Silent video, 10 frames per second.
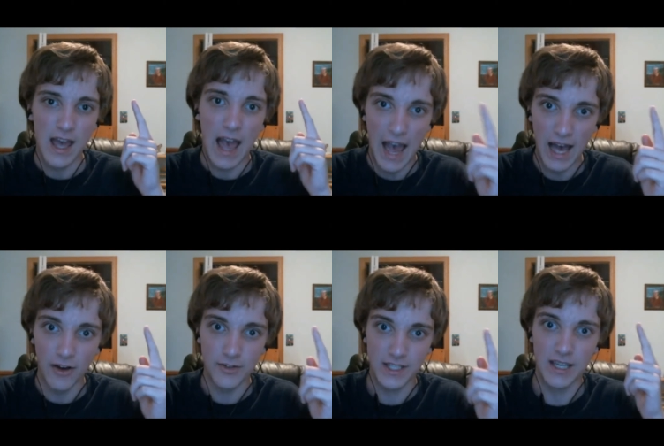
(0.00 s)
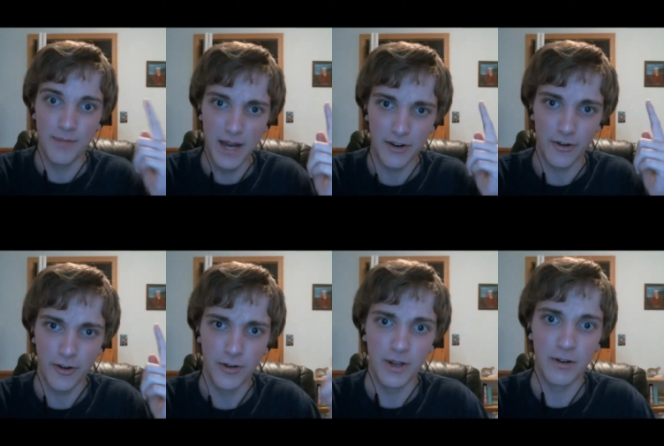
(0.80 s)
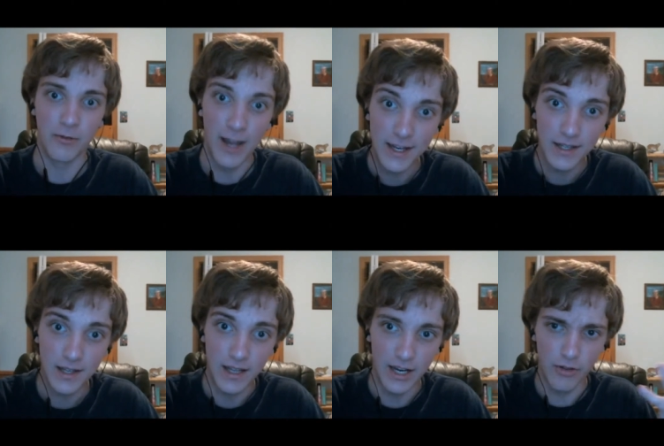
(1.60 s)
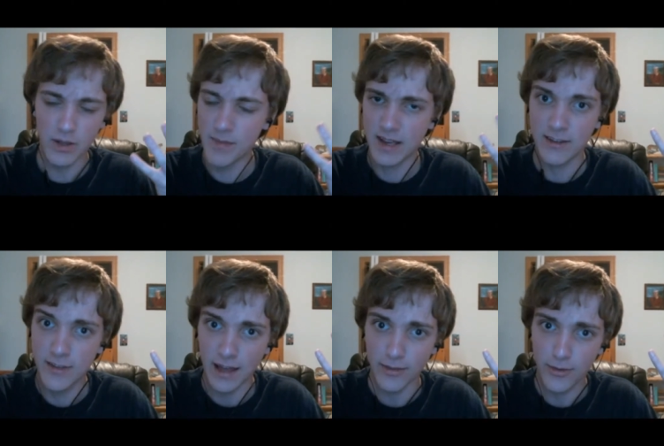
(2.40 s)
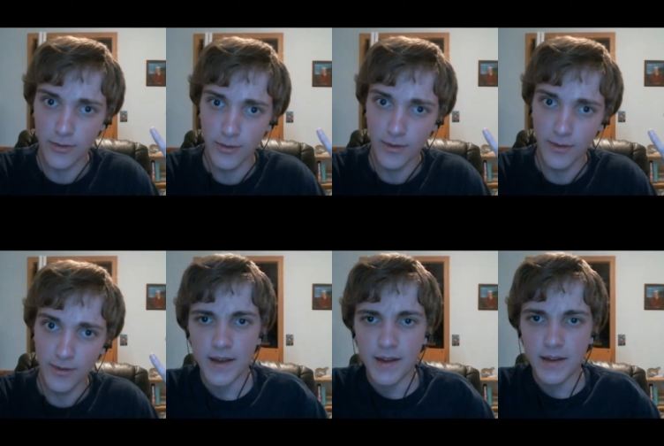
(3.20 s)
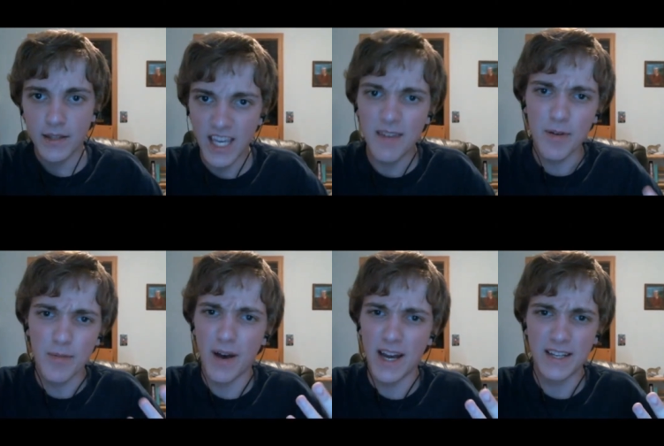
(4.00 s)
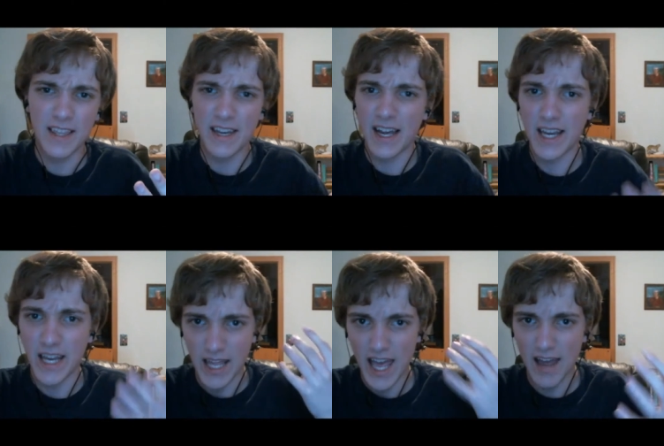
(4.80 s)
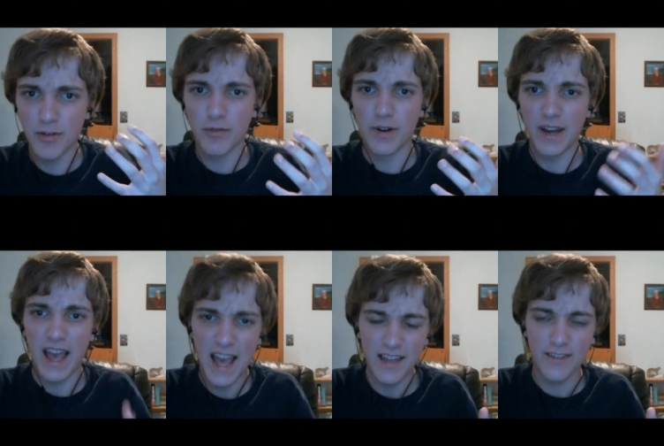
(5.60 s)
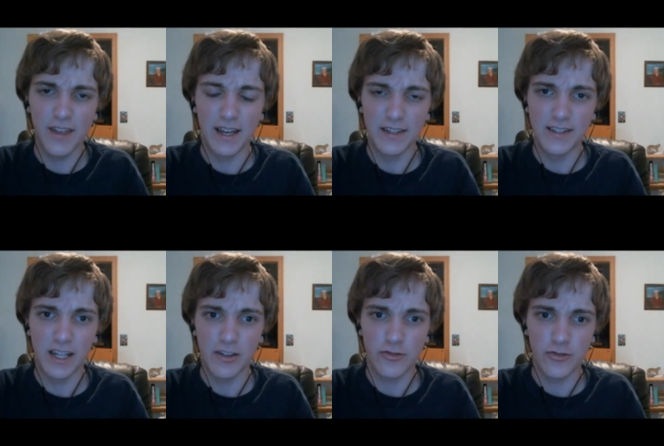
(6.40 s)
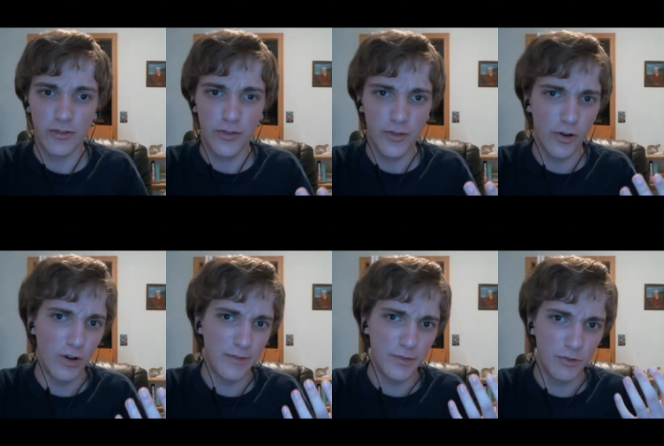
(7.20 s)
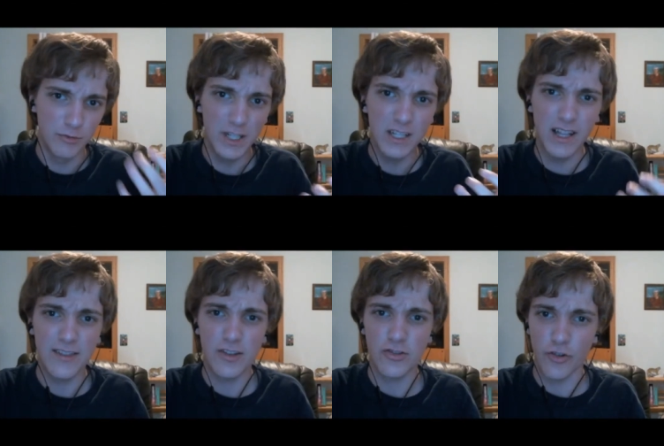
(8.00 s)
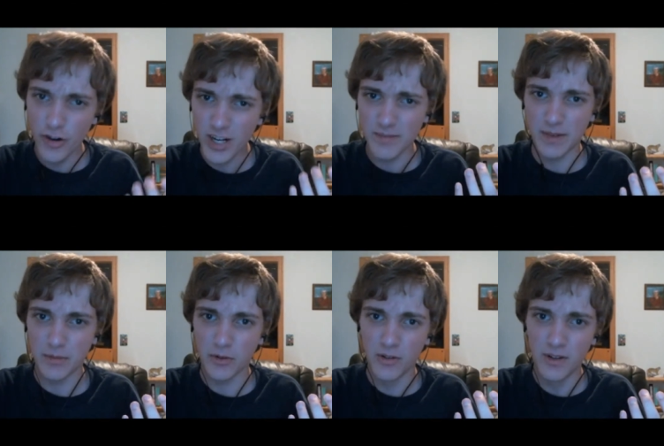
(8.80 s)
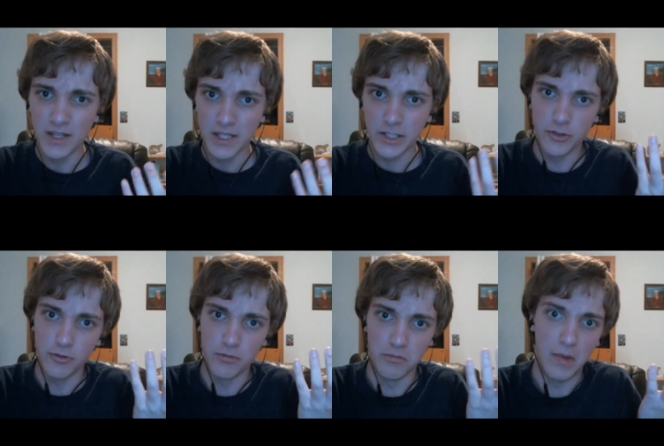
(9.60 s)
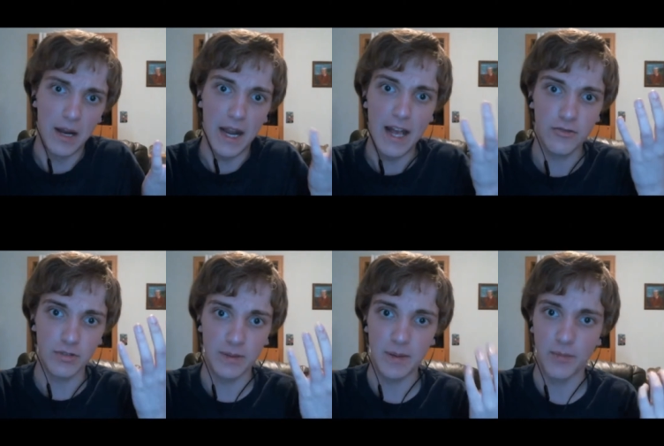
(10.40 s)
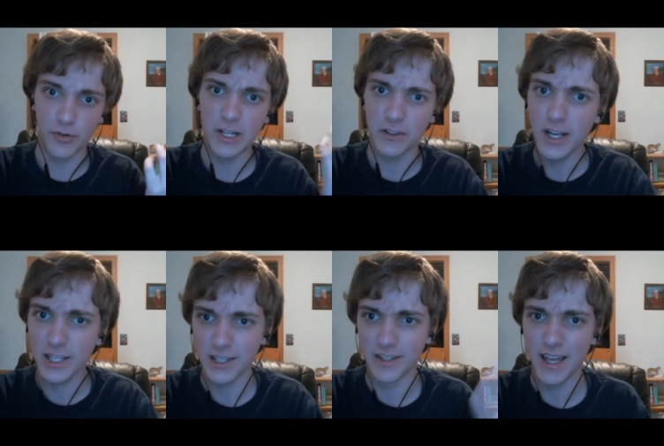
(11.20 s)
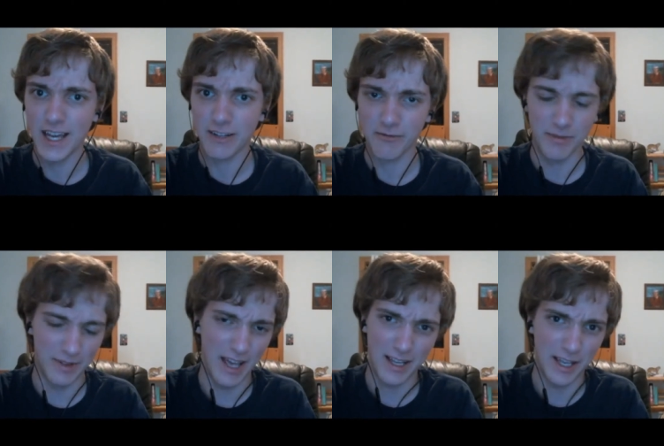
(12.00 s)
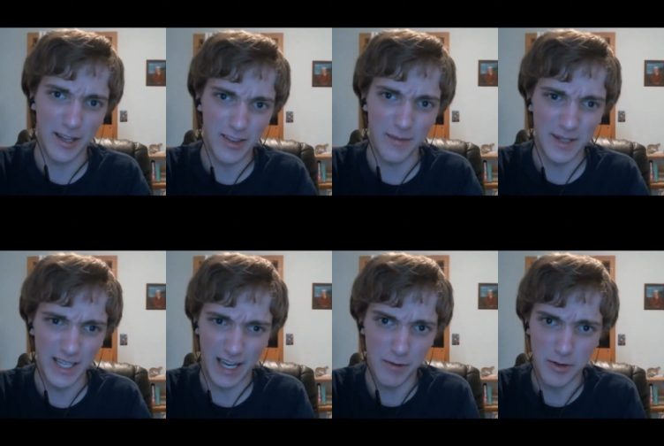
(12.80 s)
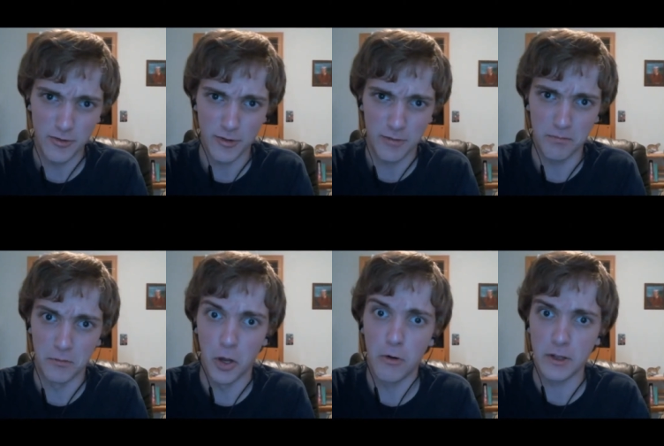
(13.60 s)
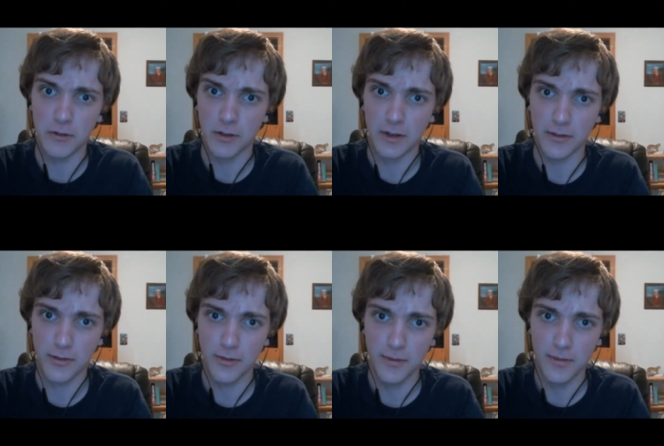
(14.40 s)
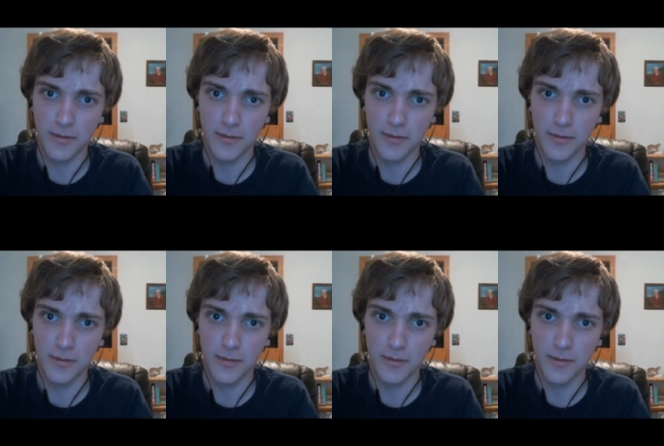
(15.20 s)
how to get better, right? It only makes sense. Keep in mind that not everyone has that intelligence, so if you realize that you're hurting people, you might actually be pretty lucky in that case, I mean, even just knowing things.